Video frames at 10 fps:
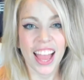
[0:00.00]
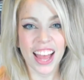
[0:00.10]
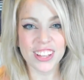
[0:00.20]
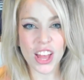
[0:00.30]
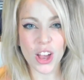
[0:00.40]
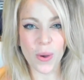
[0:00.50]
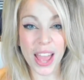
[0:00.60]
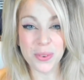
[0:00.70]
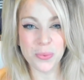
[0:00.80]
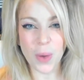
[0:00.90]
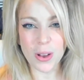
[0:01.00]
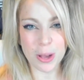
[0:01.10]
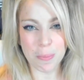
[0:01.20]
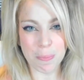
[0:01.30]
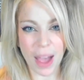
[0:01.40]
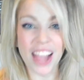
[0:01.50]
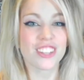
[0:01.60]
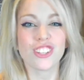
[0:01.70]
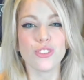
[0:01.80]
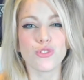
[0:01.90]
Hello and welcome back
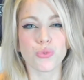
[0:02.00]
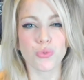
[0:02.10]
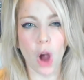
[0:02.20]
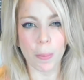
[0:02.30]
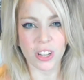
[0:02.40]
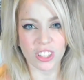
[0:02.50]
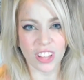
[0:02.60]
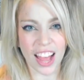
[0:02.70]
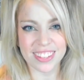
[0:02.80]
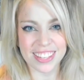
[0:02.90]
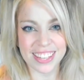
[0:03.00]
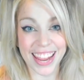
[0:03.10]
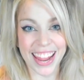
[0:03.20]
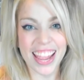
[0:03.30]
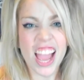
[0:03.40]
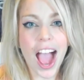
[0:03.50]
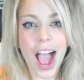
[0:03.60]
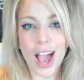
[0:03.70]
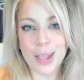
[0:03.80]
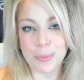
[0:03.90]
to drama class today.
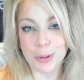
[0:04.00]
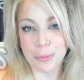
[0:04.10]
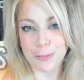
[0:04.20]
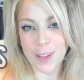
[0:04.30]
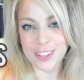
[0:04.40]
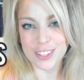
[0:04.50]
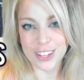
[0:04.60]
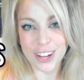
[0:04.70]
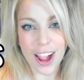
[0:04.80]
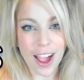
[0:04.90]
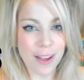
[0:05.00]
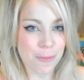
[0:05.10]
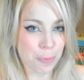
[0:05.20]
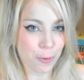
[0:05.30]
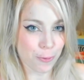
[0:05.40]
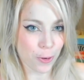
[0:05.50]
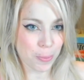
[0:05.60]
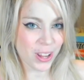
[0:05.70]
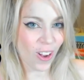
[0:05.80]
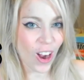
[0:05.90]
I'm your professor of
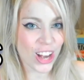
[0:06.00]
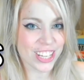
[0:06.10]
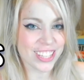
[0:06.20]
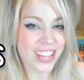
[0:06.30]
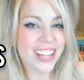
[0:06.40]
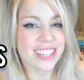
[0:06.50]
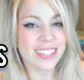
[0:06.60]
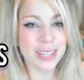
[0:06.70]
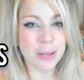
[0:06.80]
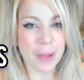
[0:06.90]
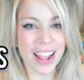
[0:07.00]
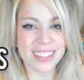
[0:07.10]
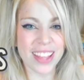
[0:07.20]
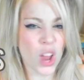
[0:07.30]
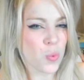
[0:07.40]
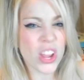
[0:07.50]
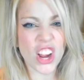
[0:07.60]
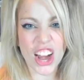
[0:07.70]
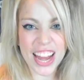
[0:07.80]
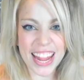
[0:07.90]
performing arts, Zbex, and we
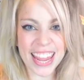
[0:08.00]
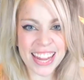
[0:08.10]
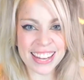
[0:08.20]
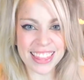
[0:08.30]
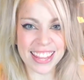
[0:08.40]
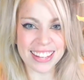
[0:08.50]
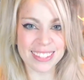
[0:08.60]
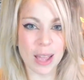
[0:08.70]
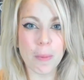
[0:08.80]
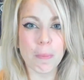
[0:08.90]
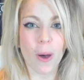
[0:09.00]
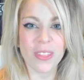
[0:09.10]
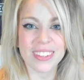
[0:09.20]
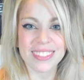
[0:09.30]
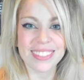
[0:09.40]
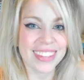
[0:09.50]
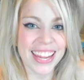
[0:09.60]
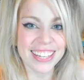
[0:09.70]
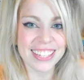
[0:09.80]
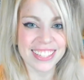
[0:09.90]
are heating things up on the
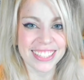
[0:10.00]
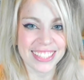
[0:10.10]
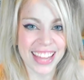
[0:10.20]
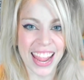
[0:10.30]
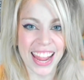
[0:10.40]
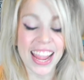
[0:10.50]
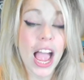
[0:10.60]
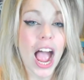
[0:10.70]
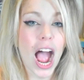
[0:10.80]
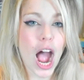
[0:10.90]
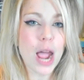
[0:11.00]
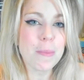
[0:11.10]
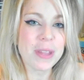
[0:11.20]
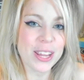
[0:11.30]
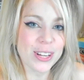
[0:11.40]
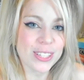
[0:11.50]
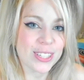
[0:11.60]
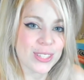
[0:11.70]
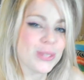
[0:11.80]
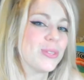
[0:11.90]
stage today. I'm here to
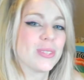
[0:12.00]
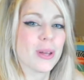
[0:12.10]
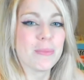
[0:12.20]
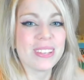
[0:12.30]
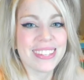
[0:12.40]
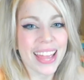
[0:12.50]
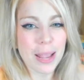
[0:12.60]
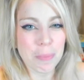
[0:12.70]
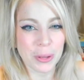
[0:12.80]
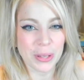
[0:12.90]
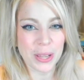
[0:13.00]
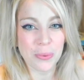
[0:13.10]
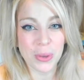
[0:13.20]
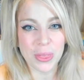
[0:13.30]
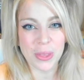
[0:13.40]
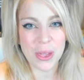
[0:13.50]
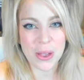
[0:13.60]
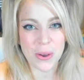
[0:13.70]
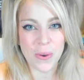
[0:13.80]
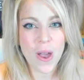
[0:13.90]
do some deck building with
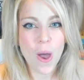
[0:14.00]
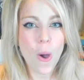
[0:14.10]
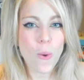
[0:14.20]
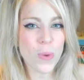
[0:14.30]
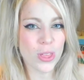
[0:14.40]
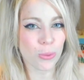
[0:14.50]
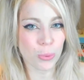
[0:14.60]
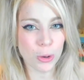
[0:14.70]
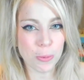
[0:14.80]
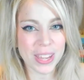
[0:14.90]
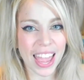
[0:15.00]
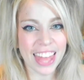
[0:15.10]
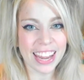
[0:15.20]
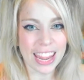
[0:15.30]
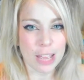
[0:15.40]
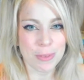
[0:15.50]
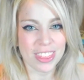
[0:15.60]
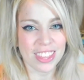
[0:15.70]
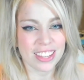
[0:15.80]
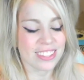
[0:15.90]
you with Ruby and
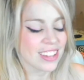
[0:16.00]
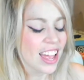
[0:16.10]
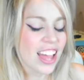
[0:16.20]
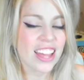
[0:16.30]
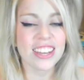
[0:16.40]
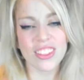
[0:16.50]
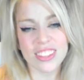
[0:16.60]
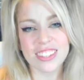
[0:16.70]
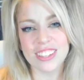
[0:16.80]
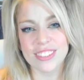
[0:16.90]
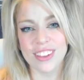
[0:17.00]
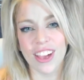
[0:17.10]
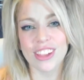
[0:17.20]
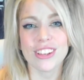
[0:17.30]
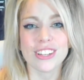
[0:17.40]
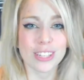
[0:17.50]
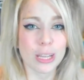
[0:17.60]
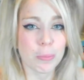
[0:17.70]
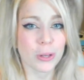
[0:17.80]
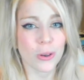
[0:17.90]
Amethyst. Now, this is not your
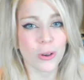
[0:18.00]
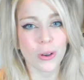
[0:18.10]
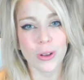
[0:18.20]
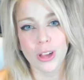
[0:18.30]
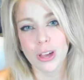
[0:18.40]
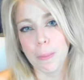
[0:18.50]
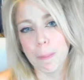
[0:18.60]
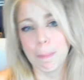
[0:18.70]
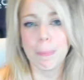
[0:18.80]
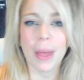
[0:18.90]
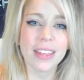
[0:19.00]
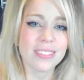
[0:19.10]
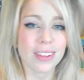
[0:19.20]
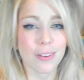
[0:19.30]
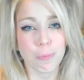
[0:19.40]
typical best of